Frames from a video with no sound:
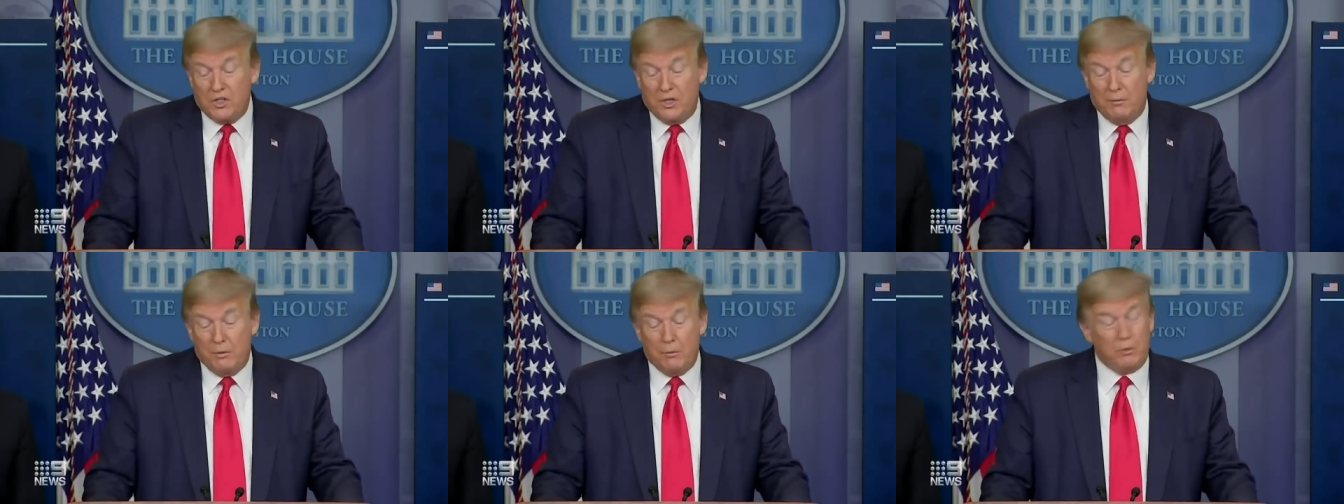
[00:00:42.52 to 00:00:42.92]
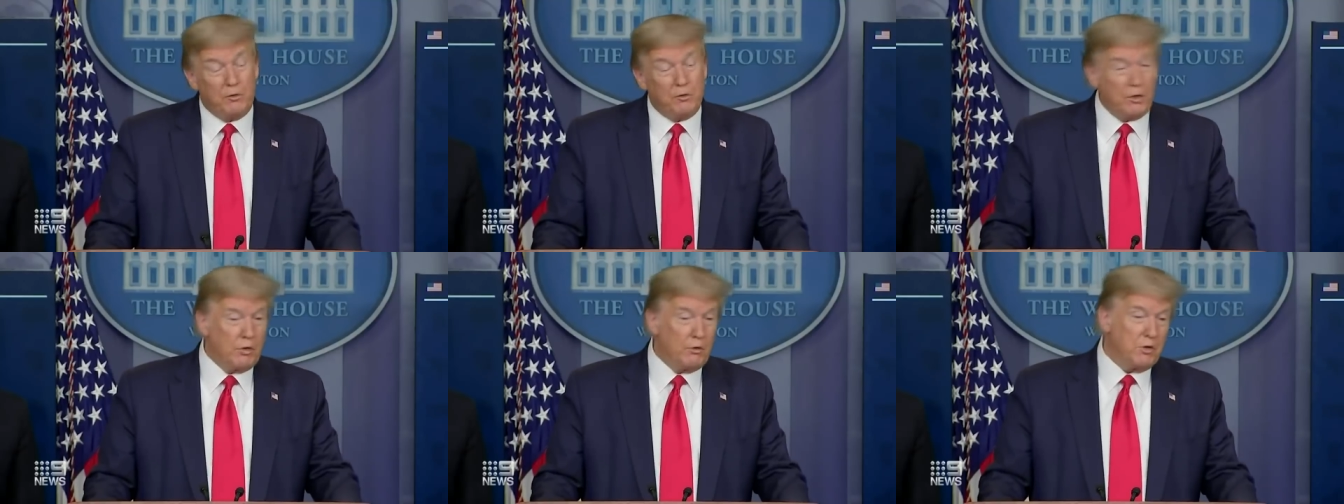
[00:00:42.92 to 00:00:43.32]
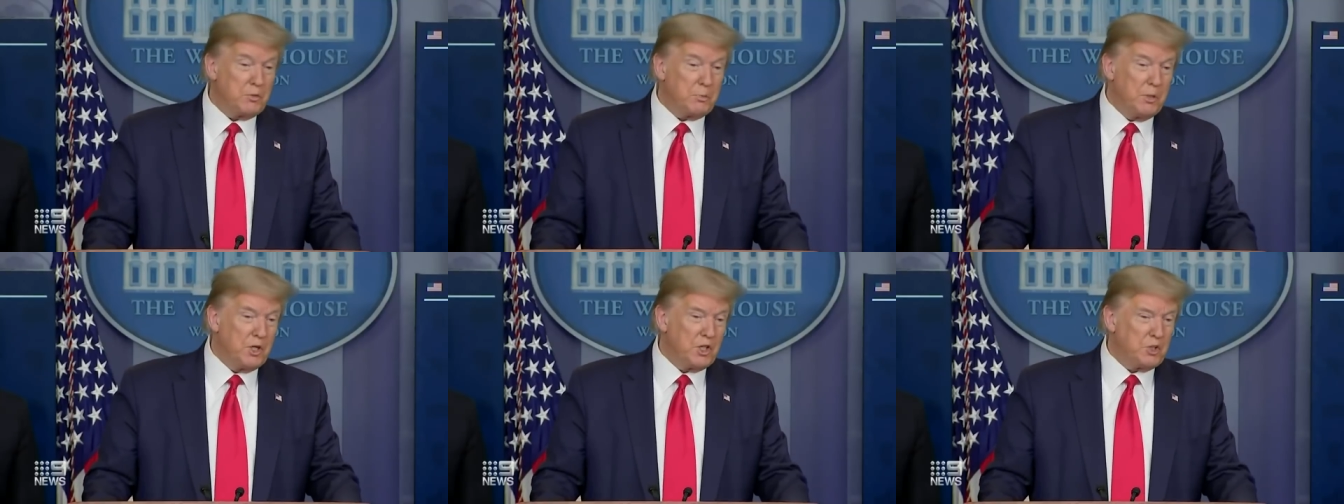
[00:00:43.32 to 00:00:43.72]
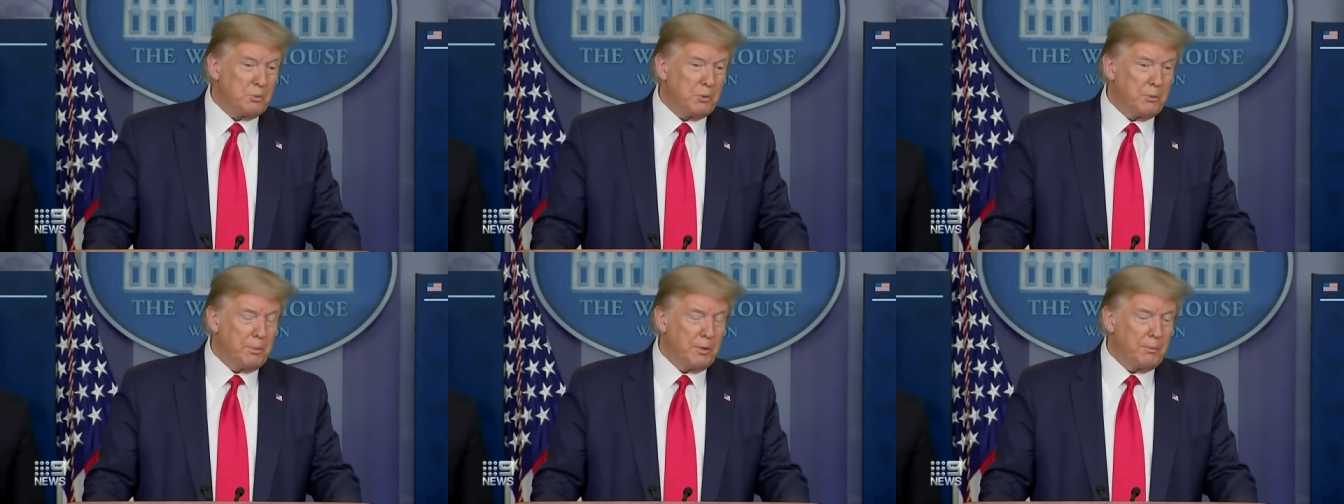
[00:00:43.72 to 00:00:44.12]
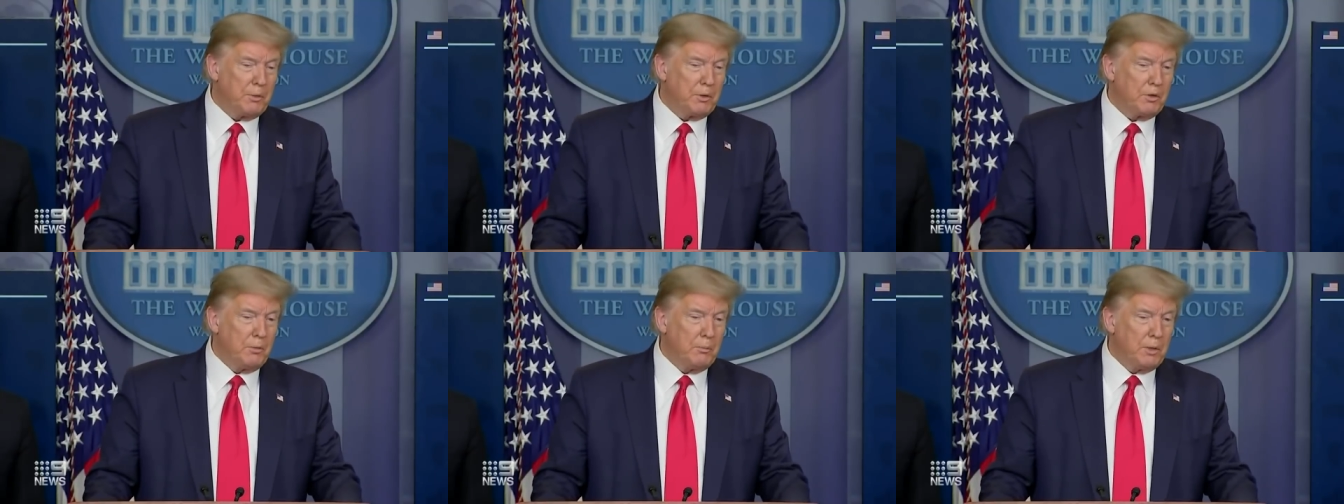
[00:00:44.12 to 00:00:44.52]
They seem to be very responsible
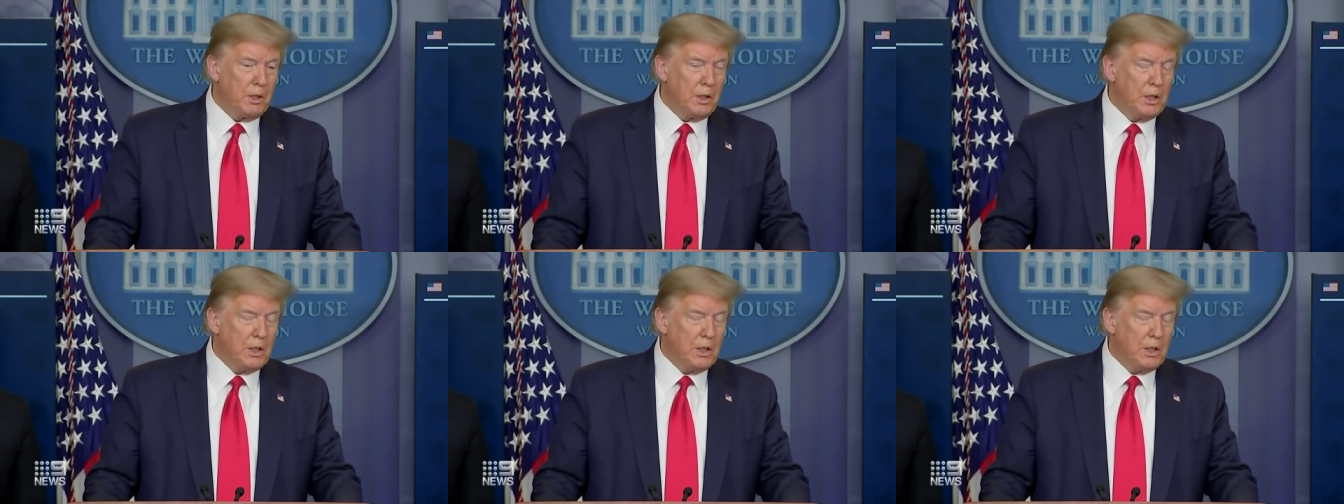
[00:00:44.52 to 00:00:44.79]
people to